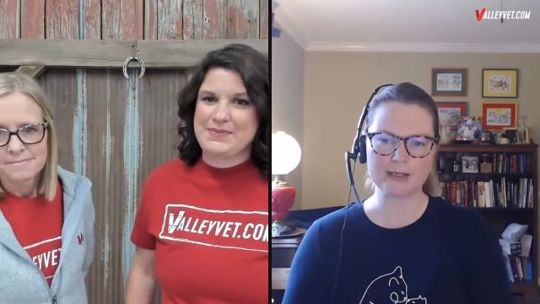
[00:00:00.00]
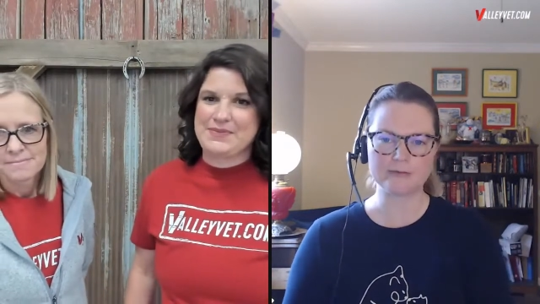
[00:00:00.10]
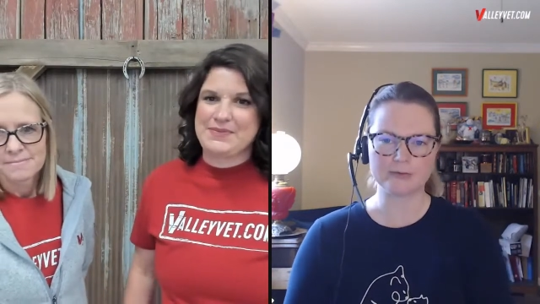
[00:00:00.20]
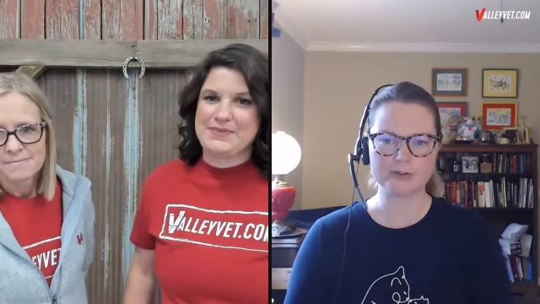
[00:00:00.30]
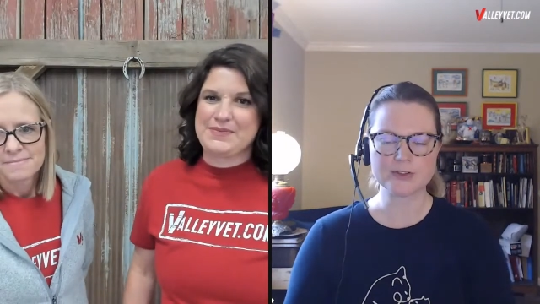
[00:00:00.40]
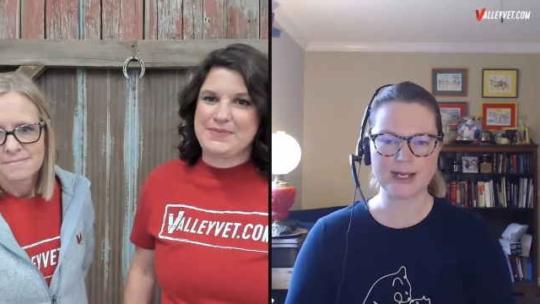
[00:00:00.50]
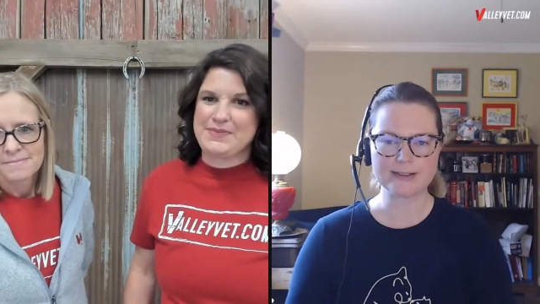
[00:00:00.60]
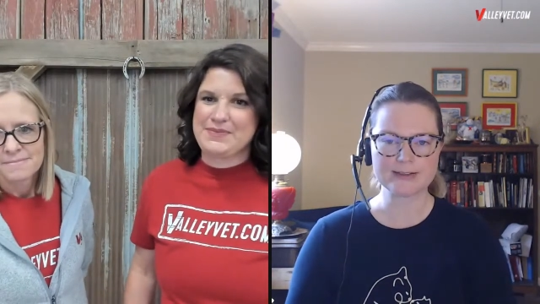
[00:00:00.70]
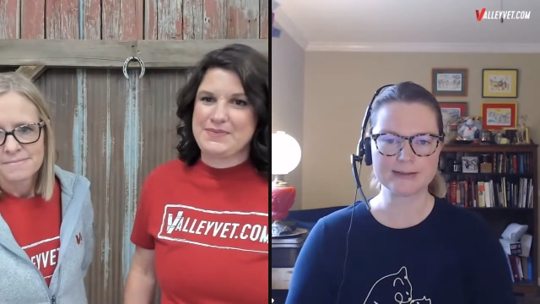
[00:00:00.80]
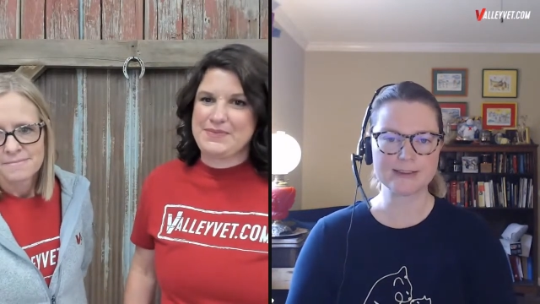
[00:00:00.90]
Speaker 1: cut for a
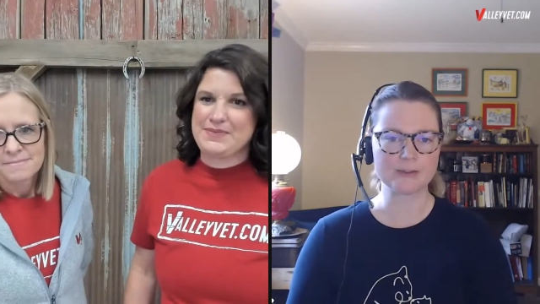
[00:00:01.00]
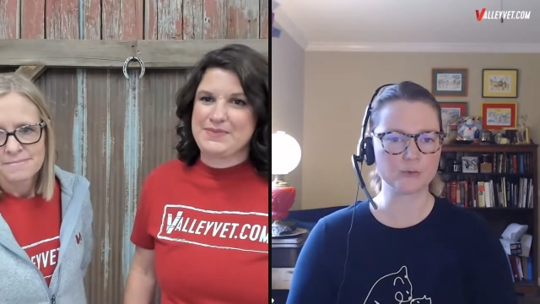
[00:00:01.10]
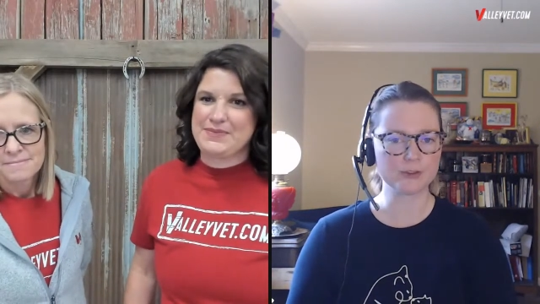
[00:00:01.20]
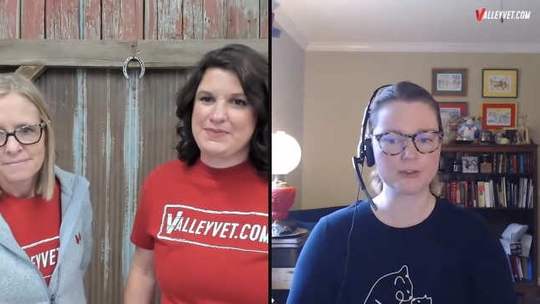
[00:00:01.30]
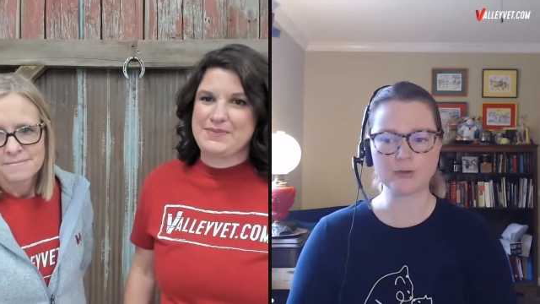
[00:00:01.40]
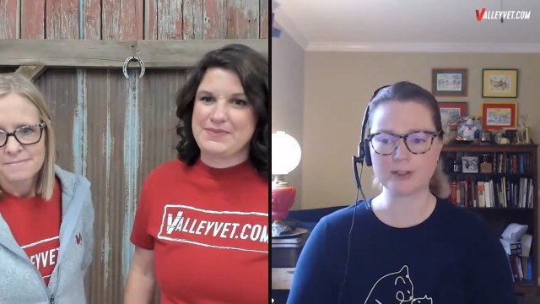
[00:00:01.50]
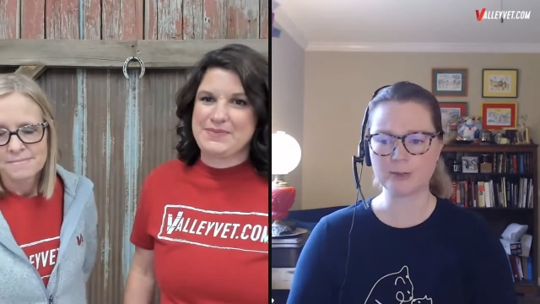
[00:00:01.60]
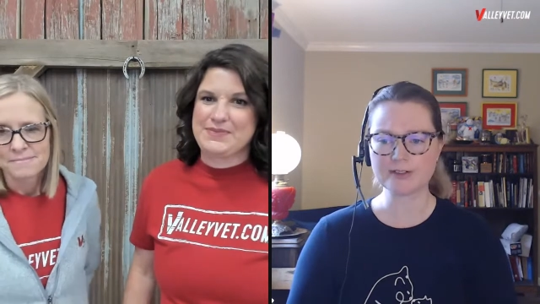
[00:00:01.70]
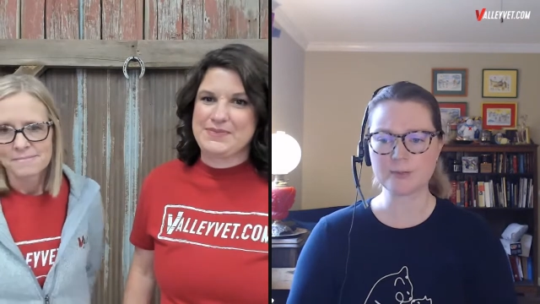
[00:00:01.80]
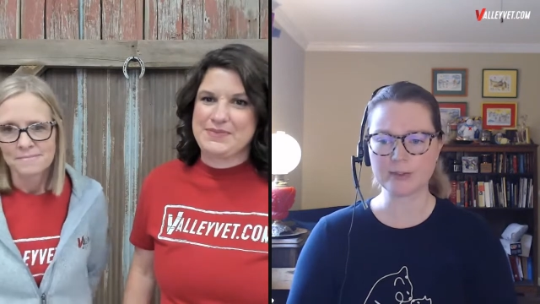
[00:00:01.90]
Saxon and a really great
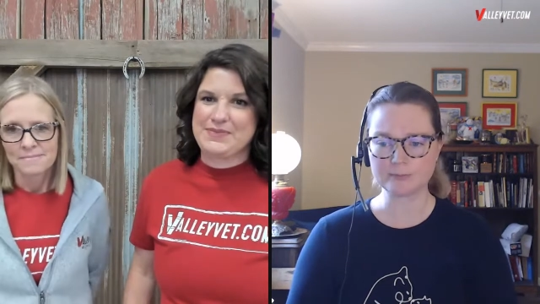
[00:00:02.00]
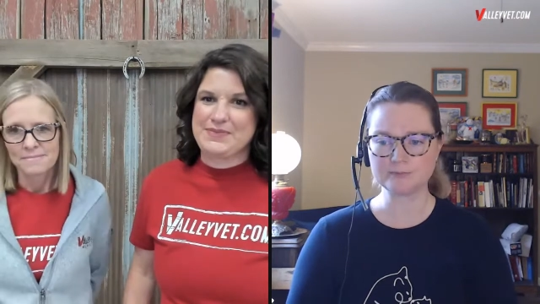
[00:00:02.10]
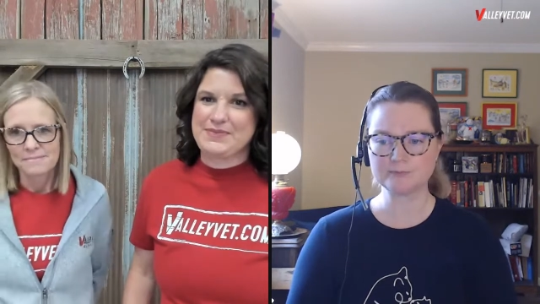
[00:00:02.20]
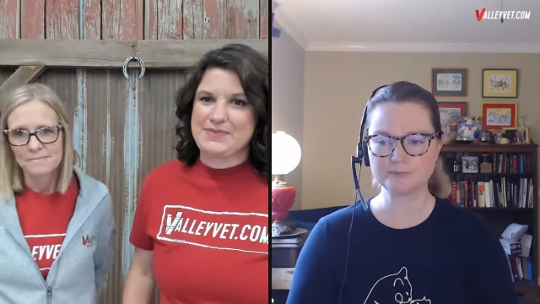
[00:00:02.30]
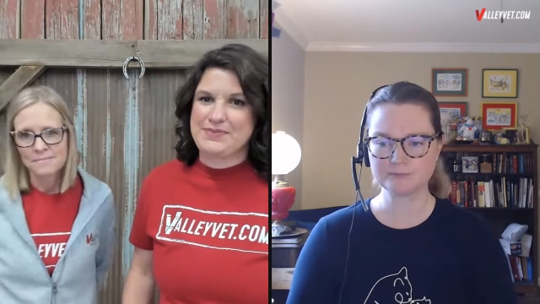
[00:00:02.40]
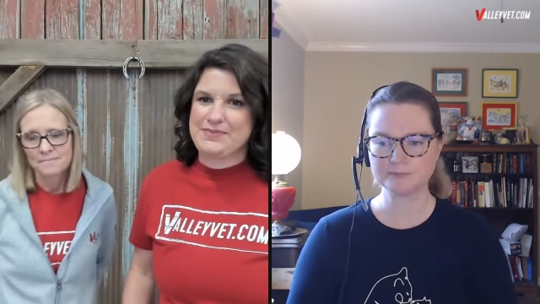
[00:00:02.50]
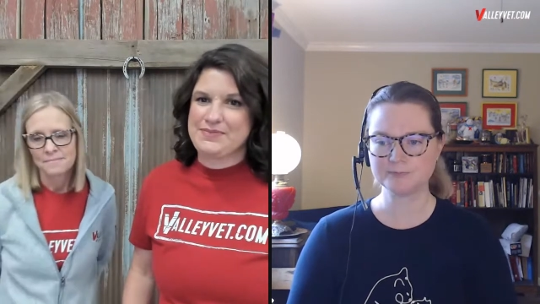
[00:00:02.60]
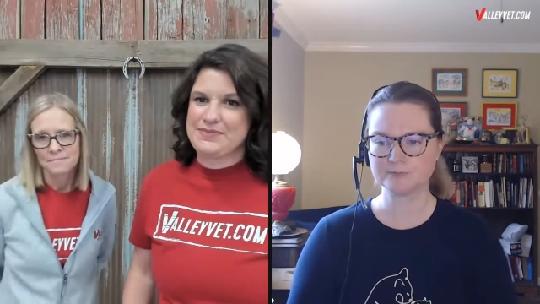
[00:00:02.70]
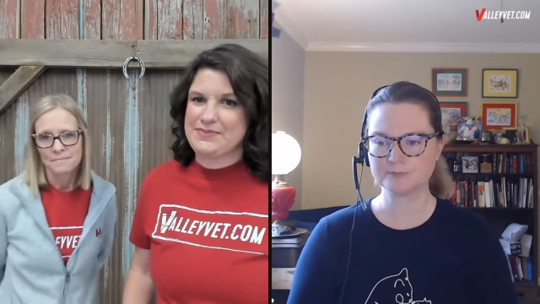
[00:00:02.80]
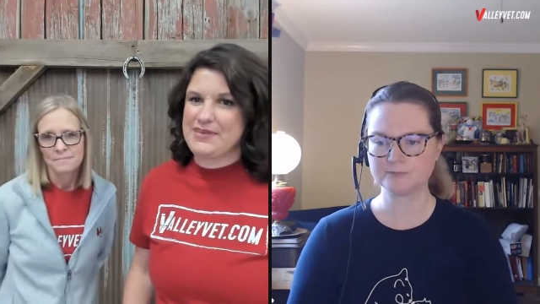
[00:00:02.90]
price point.
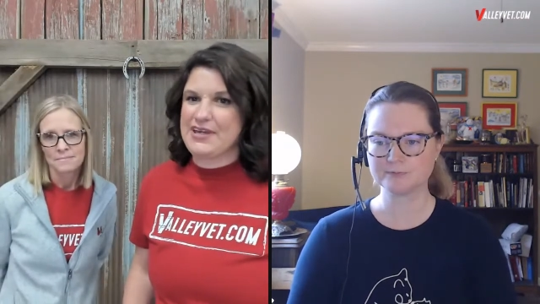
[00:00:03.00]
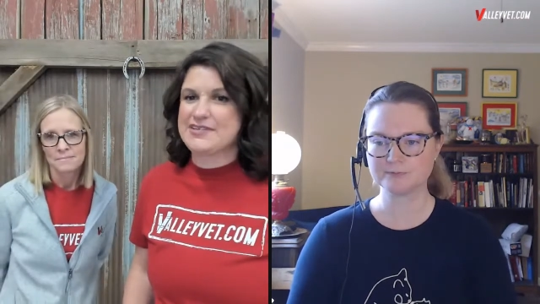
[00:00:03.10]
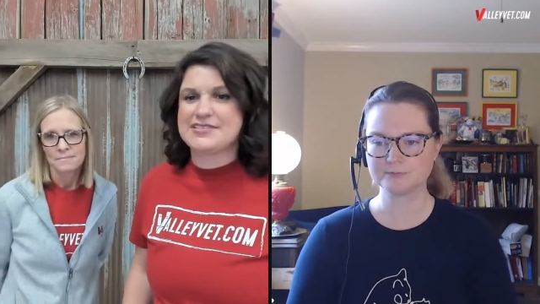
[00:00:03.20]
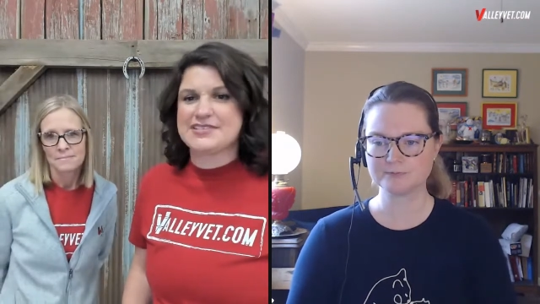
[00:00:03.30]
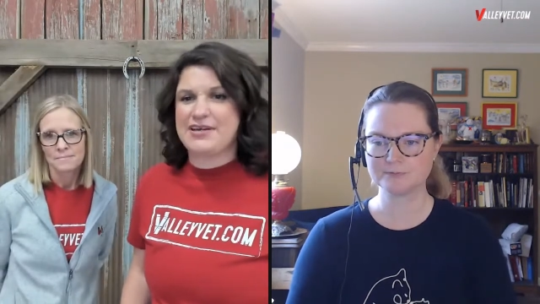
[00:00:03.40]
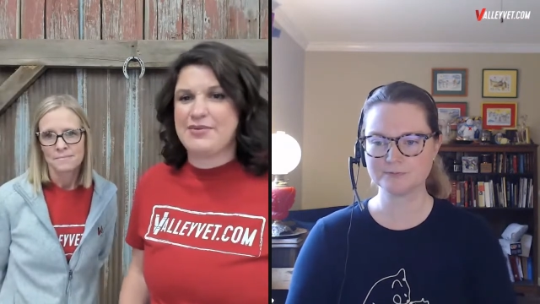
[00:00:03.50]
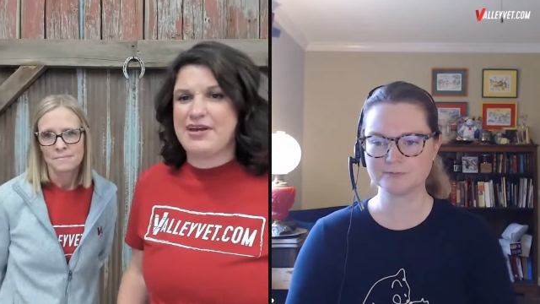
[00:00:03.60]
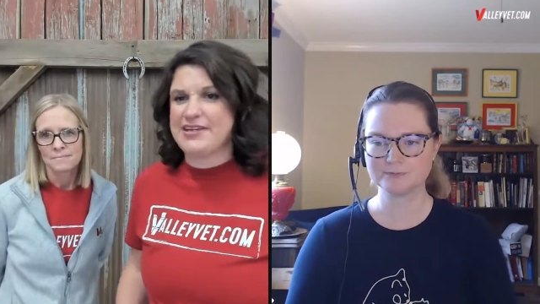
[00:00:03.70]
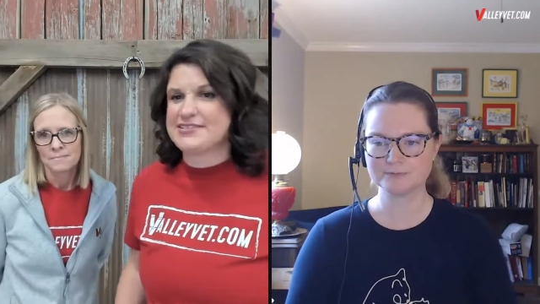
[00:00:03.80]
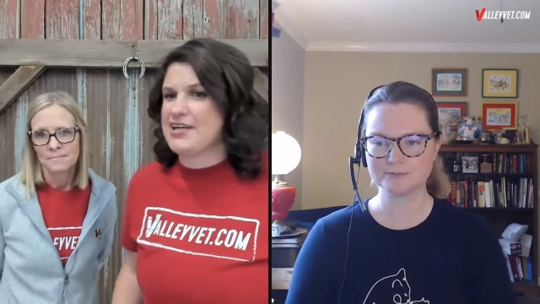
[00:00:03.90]
Speaker 2: Okay, Sam
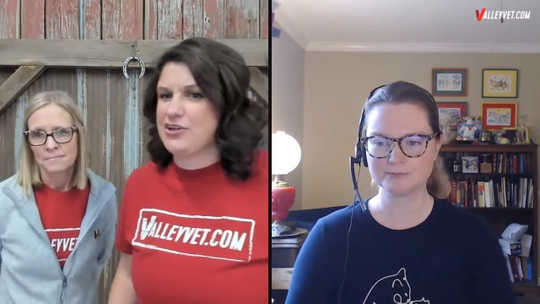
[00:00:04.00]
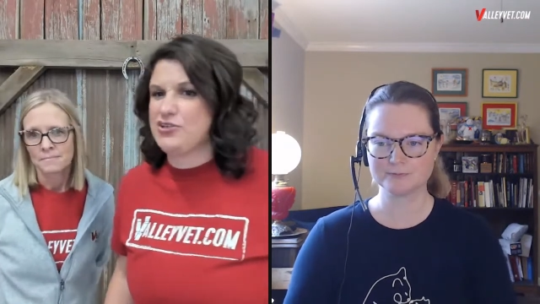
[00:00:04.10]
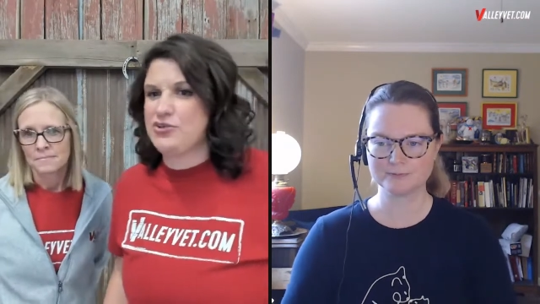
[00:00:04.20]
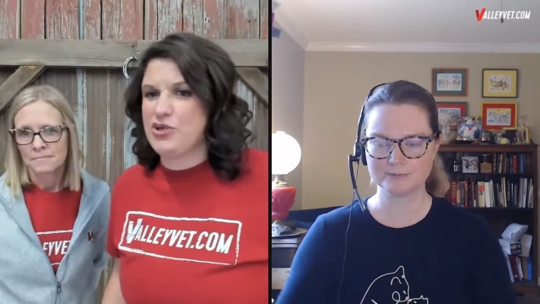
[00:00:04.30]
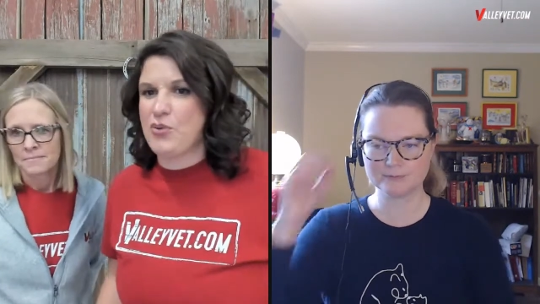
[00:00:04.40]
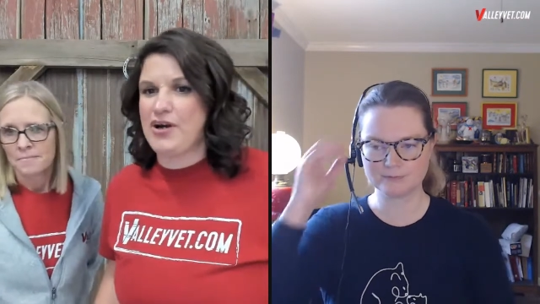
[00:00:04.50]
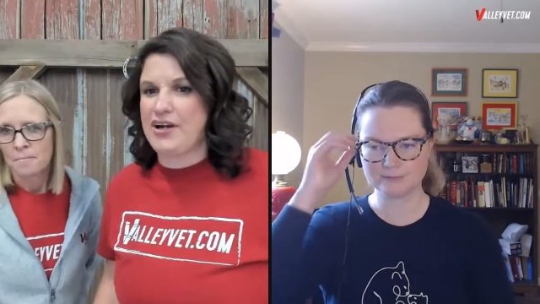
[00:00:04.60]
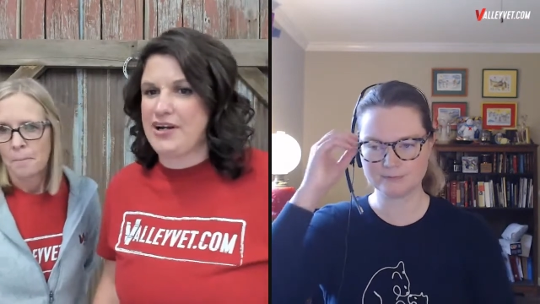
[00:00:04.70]
asks, how do you know what